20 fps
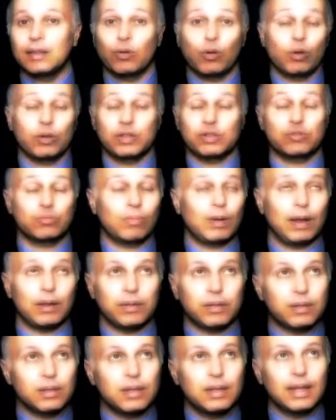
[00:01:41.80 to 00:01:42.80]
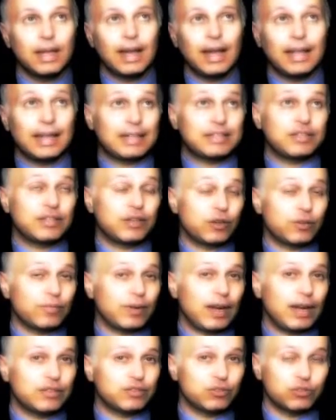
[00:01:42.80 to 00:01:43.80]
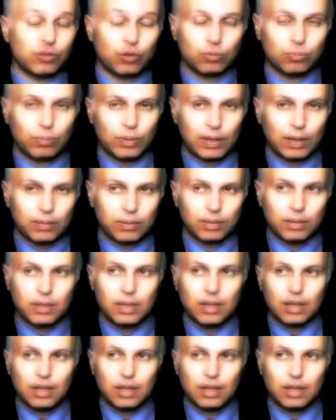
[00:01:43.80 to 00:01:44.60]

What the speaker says: all this wealth. And that's their advisor's own wealth.